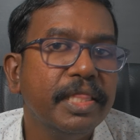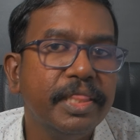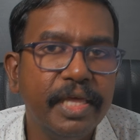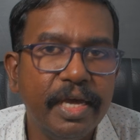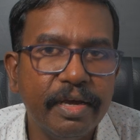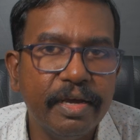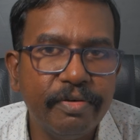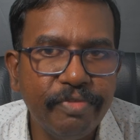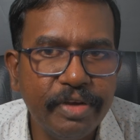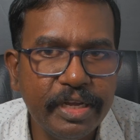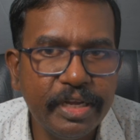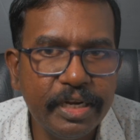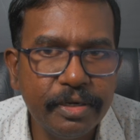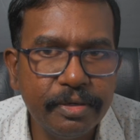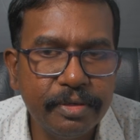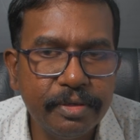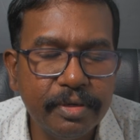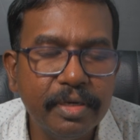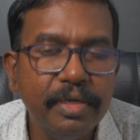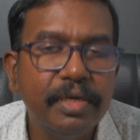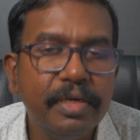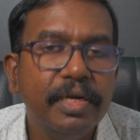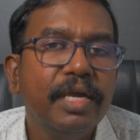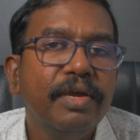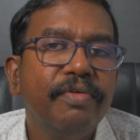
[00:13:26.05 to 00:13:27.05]
They are very
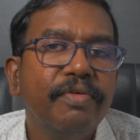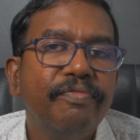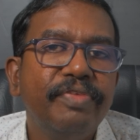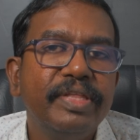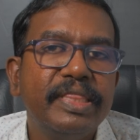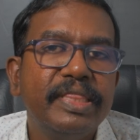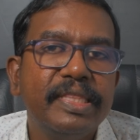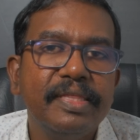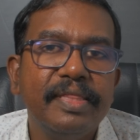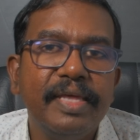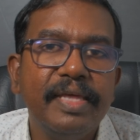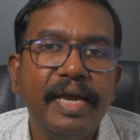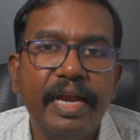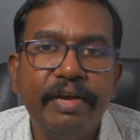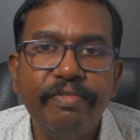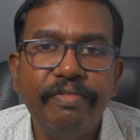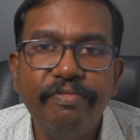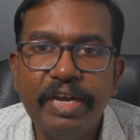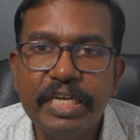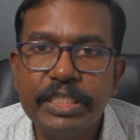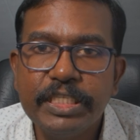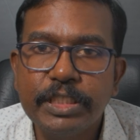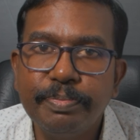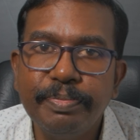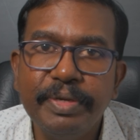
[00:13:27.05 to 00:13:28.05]
good. With the
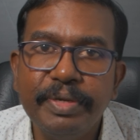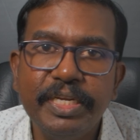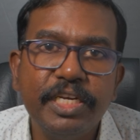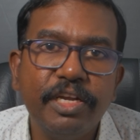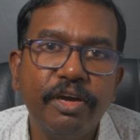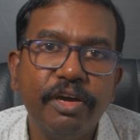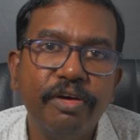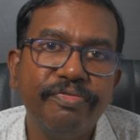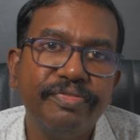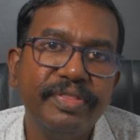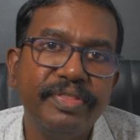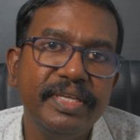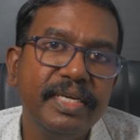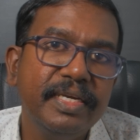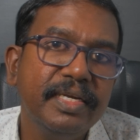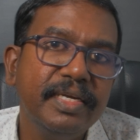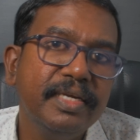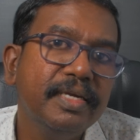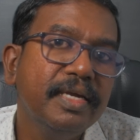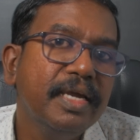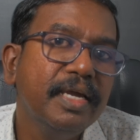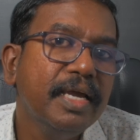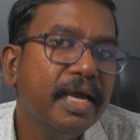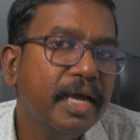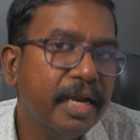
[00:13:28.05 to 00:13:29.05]
advancement of
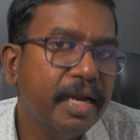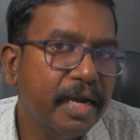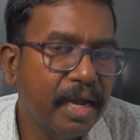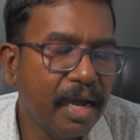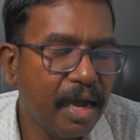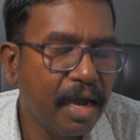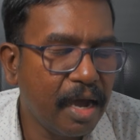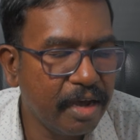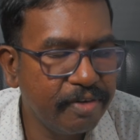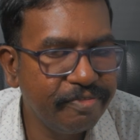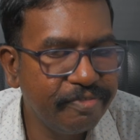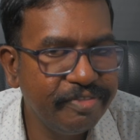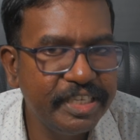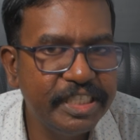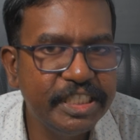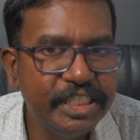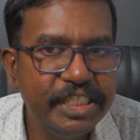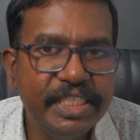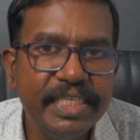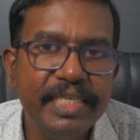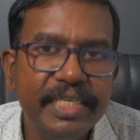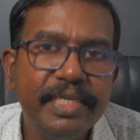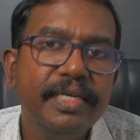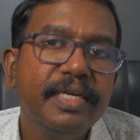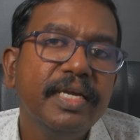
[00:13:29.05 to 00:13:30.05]
the
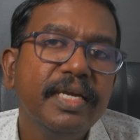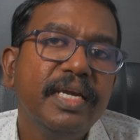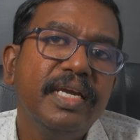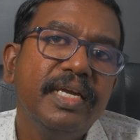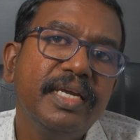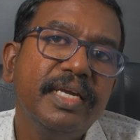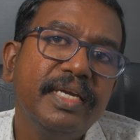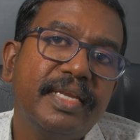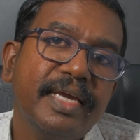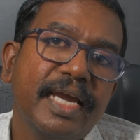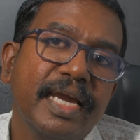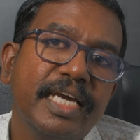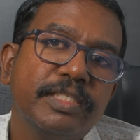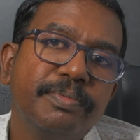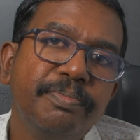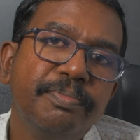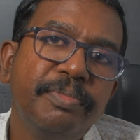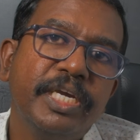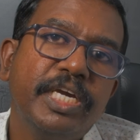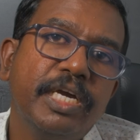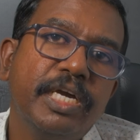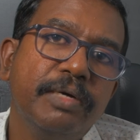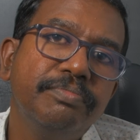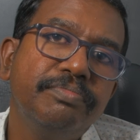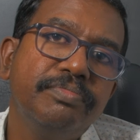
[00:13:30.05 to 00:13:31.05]
RVG, it has
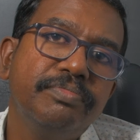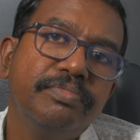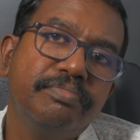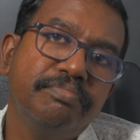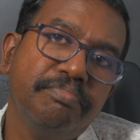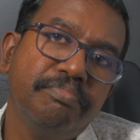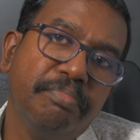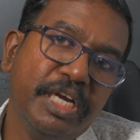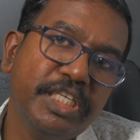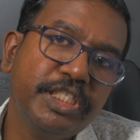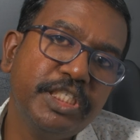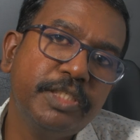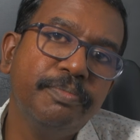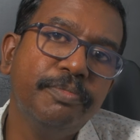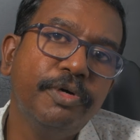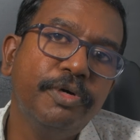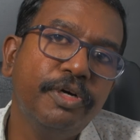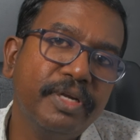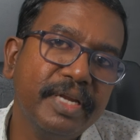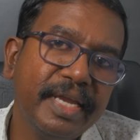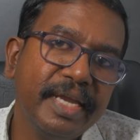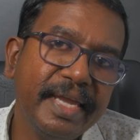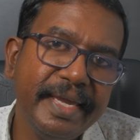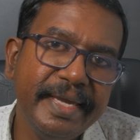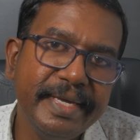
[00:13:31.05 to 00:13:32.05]
become much
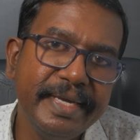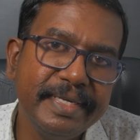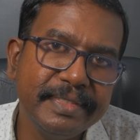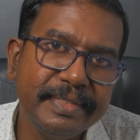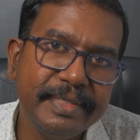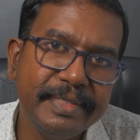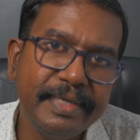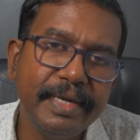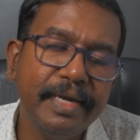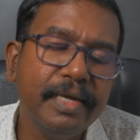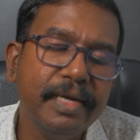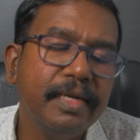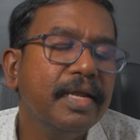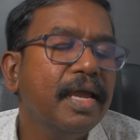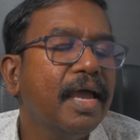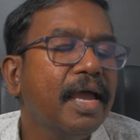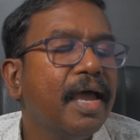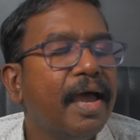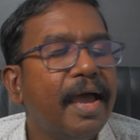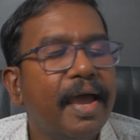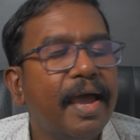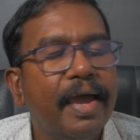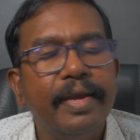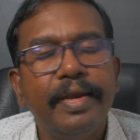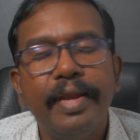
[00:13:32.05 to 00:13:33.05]
more easier,
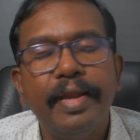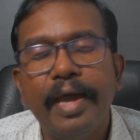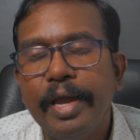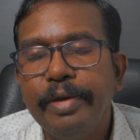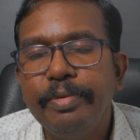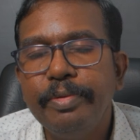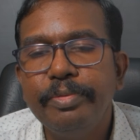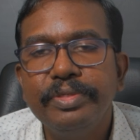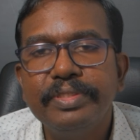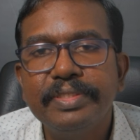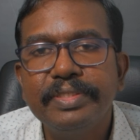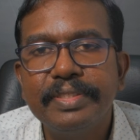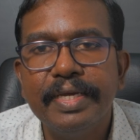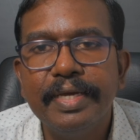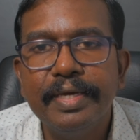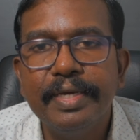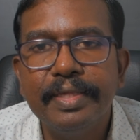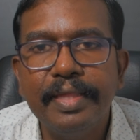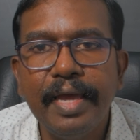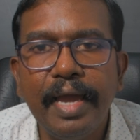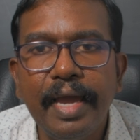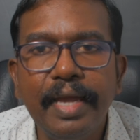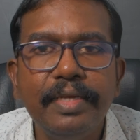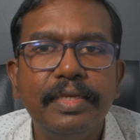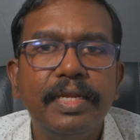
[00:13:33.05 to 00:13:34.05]
and I would say
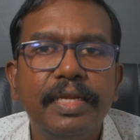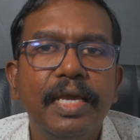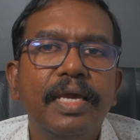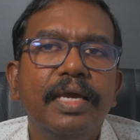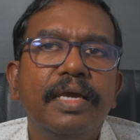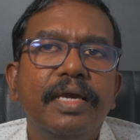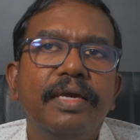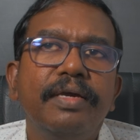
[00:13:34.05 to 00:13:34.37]
that